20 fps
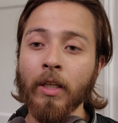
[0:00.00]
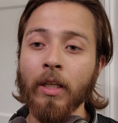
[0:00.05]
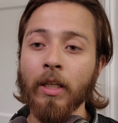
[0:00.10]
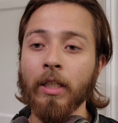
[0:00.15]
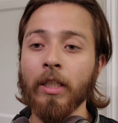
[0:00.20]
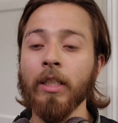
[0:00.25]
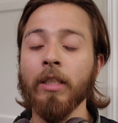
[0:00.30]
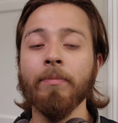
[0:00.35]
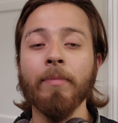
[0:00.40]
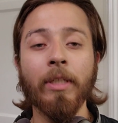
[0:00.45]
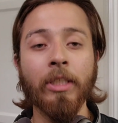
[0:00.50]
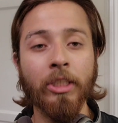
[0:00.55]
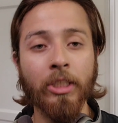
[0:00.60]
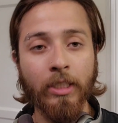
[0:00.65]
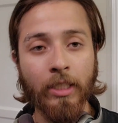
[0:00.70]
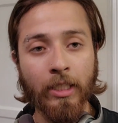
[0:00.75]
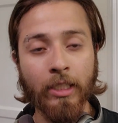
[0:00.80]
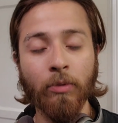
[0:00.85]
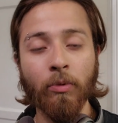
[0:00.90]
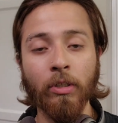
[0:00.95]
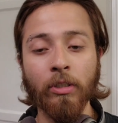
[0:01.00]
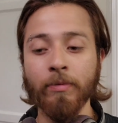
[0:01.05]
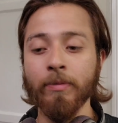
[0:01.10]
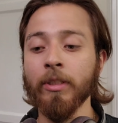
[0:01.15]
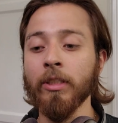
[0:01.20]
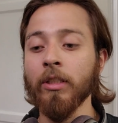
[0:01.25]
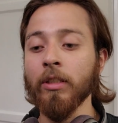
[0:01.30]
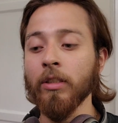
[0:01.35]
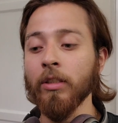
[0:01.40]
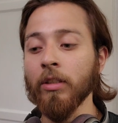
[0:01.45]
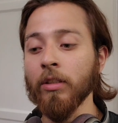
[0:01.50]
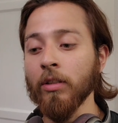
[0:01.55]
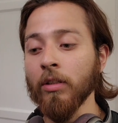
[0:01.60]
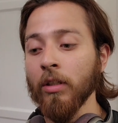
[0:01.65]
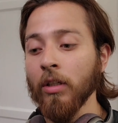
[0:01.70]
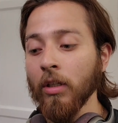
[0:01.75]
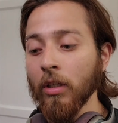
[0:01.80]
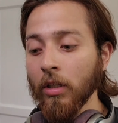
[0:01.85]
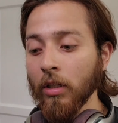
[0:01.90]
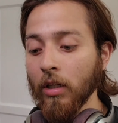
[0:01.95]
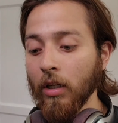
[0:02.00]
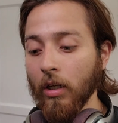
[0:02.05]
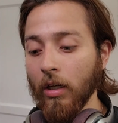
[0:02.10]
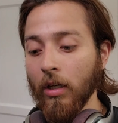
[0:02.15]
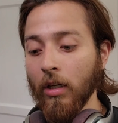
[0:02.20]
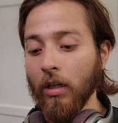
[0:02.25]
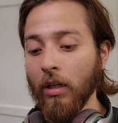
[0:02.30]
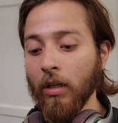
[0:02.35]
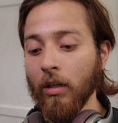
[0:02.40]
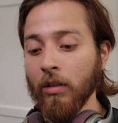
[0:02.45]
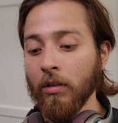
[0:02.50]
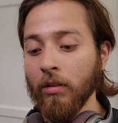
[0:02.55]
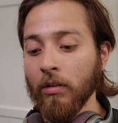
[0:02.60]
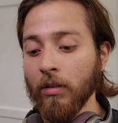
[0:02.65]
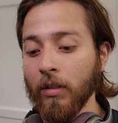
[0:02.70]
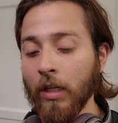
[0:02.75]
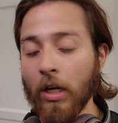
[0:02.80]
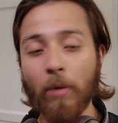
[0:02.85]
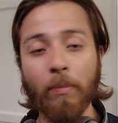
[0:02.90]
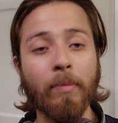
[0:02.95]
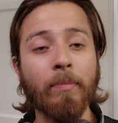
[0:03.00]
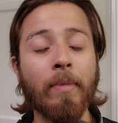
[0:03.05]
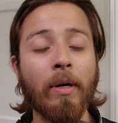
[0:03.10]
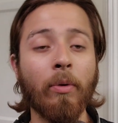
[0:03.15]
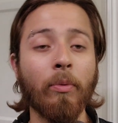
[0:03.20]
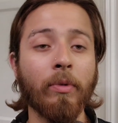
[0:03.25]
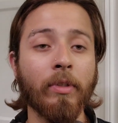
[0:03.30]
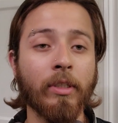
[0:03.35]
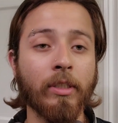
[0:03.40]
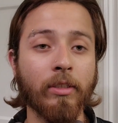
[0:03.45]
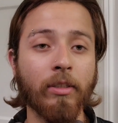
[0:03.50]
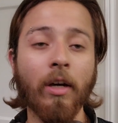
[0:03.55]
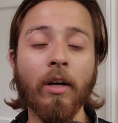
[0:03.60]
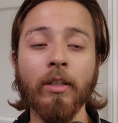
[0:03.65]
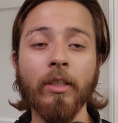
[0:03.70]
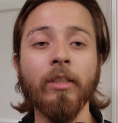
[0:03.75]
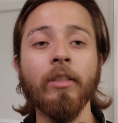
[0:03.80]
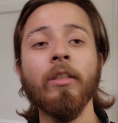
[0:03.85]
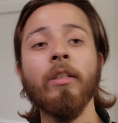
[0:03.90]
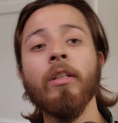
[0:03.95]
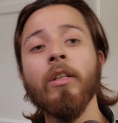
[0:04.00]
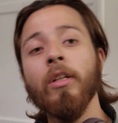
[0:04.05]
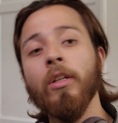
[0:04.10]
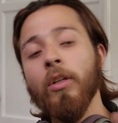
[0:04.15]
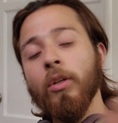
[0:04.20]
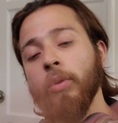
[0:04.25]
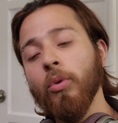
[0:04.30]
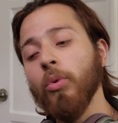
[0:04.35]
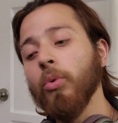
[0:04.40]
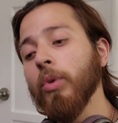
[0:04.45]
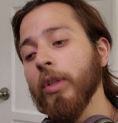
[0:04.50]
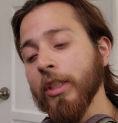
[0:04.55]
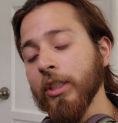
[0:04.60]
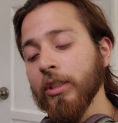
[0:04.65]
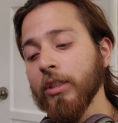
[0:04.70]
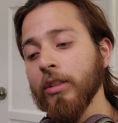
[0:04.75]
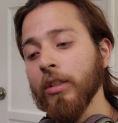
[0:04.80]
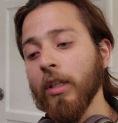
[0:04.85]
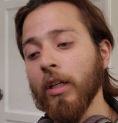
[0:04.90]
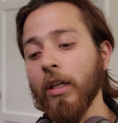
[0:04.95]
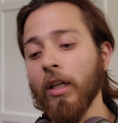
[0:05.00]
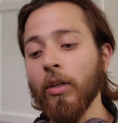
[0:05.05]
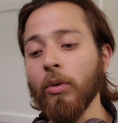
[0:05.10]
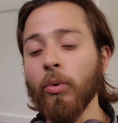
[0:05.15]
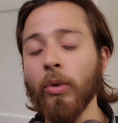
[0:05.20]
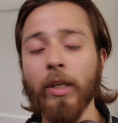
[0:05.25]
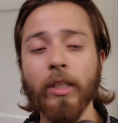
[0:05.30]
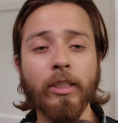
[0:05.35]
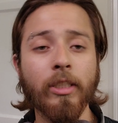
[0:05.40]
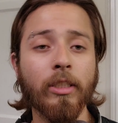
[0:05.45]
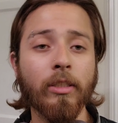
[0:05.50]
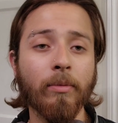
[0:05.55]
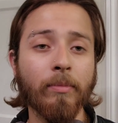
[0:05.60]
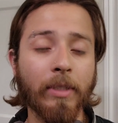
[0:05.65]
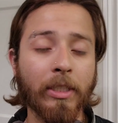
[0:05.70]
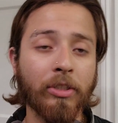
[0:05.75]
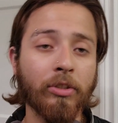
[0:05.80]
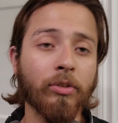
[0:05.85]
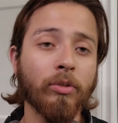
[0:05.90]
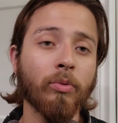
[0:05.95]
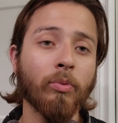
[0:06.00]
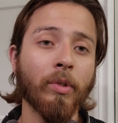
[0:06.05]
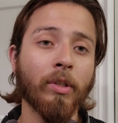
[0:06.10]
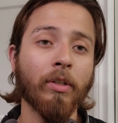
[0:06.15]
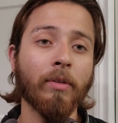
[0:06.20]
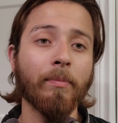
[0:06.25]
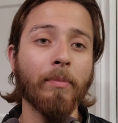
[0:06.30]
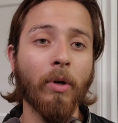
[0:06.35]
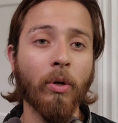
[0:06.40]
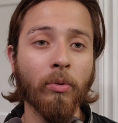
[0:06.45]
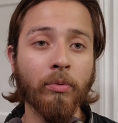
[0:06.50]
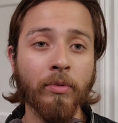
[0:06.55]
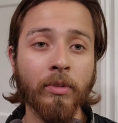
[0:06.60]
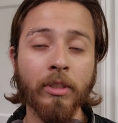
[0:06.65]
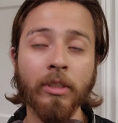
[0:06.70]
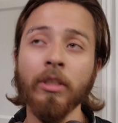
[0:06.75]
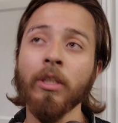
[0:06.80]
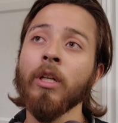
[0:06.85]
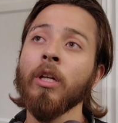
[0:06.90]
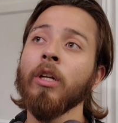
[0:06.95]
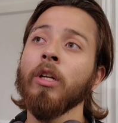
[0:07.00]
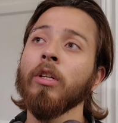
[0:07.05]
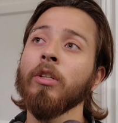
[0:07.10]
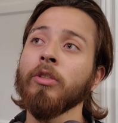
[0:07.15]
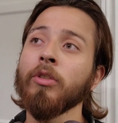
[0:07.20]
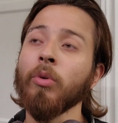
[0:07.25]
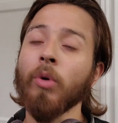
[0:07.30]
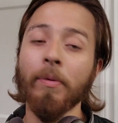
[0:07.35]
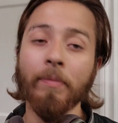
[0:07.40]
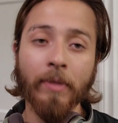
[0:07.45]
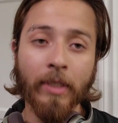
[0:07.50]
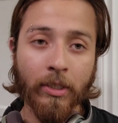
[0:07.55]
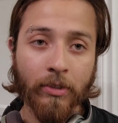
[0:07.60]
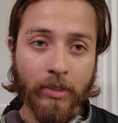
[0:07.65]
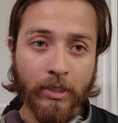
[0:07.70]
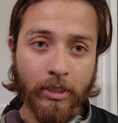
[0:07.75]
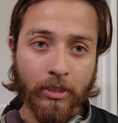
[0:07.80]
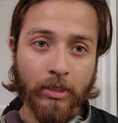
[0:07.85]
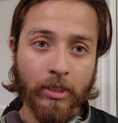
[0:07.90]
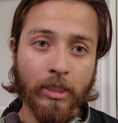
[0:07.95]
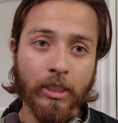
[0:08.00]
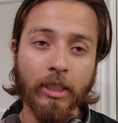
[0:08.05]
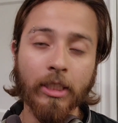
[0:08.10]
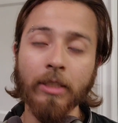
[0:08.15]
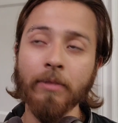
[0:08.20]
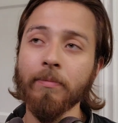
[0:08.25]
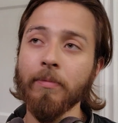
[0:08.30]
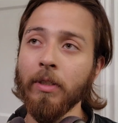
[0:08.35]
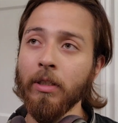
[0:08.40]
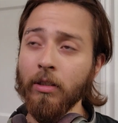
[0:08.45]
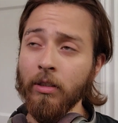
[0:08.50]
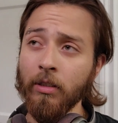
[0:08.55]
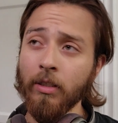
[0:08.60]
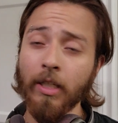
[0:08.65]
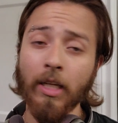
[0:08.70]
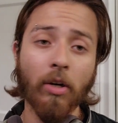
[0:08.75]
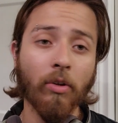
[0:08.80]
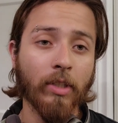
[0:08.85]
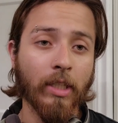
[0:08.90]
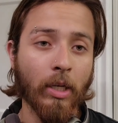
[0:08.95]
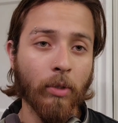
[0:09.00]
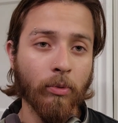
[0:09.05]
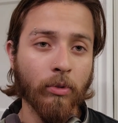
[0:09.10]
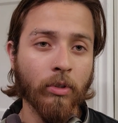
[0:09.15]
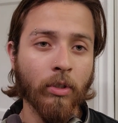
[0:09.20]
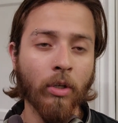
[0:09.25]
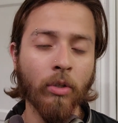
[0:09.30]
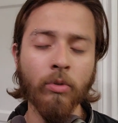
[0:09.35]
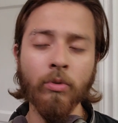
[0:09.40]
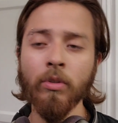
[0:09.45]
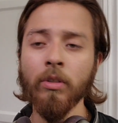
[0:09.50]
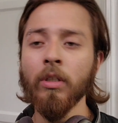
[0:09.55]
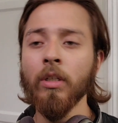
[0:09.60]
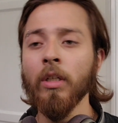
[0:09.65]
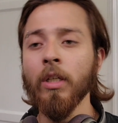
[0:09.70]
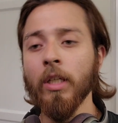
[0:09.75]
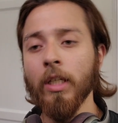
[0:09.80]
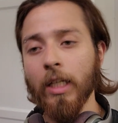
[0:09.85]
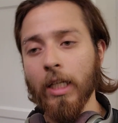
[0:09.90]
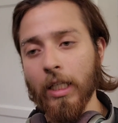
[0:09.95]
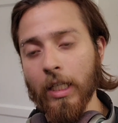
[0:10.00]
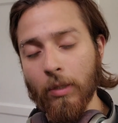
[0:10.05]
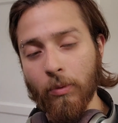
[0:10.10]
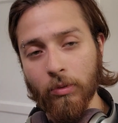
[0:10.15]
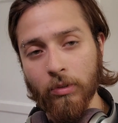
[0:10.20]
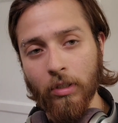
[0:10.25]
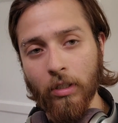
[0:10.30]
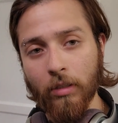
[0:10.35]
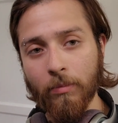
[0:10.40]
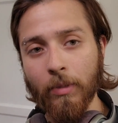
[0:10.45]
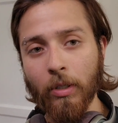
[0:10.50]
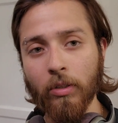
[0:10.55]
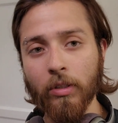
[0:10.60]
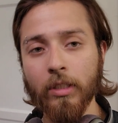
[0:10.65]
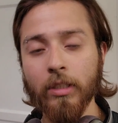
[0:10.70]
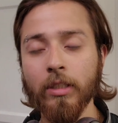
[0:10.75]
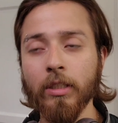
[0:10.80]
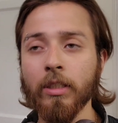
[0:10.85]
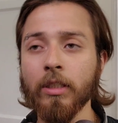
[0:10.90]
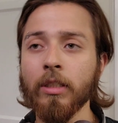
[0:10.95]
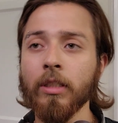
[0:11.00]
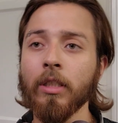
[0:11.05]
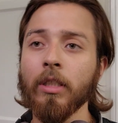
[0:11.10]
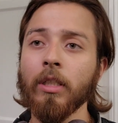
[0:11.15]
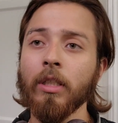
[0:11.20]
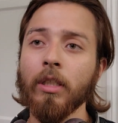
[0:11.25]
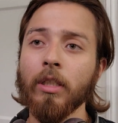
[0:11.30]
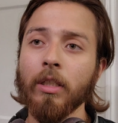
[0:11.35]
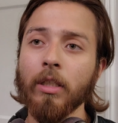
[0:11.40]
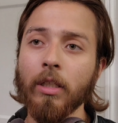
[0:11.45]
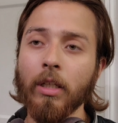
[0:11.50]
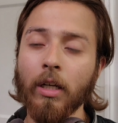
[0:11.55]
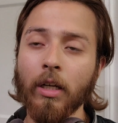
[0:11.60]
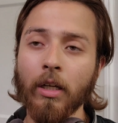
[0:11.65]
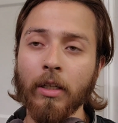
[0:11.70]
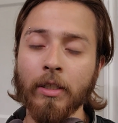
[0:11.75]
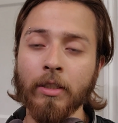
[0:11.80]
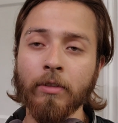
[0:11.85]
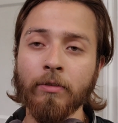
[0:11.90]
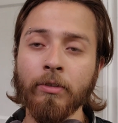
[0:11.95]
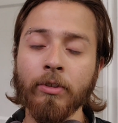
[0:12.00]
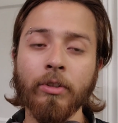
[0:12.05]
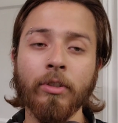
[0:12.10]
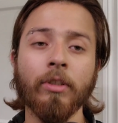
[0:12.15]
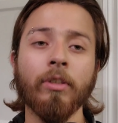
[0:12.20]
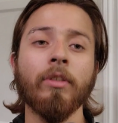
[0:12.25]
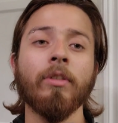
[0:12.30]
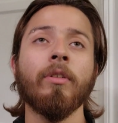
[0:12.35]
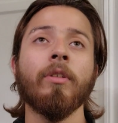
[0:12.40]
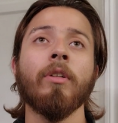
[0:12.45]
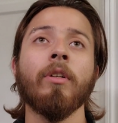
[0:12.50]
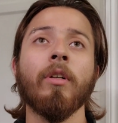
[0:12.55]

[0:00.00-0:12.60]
He mentioned that he wants me to help him out with his daughter, who has some issues with her bones. So I'm curious to see how that will go, and I will talk about this in the future.